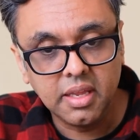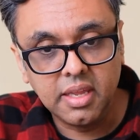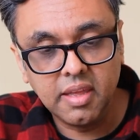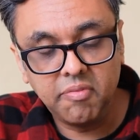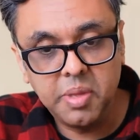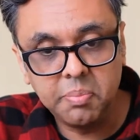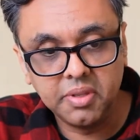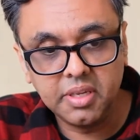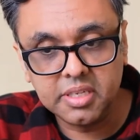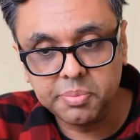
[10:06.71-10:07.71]
give
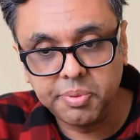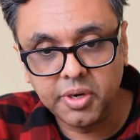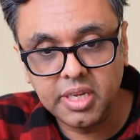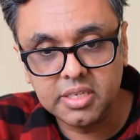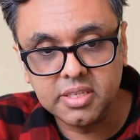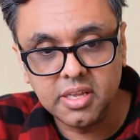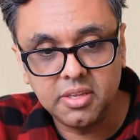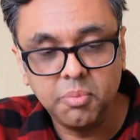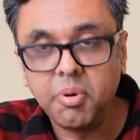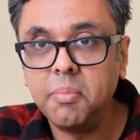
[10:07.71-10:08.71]
people the experience that
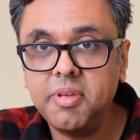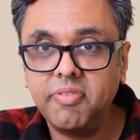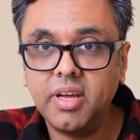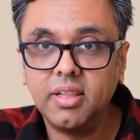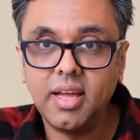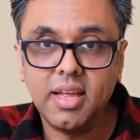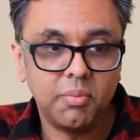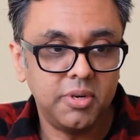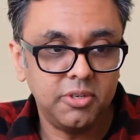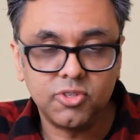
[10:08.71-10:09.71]
you probably felt
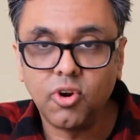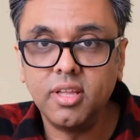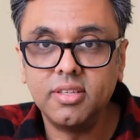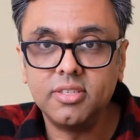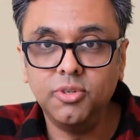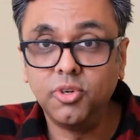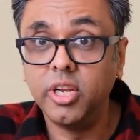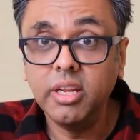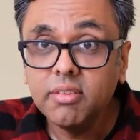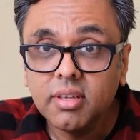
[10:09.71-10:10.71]
like when you started this, you
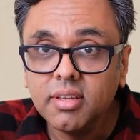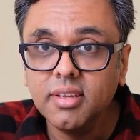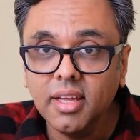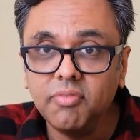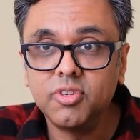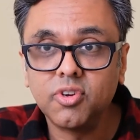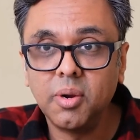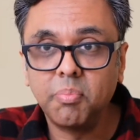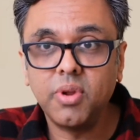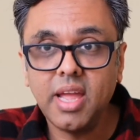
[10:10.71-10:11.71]
couldn't if you
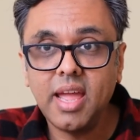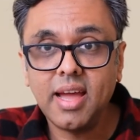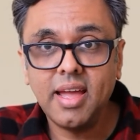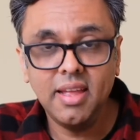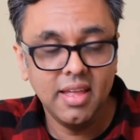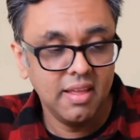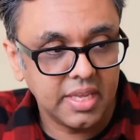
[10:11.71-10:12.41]
started pre-AI.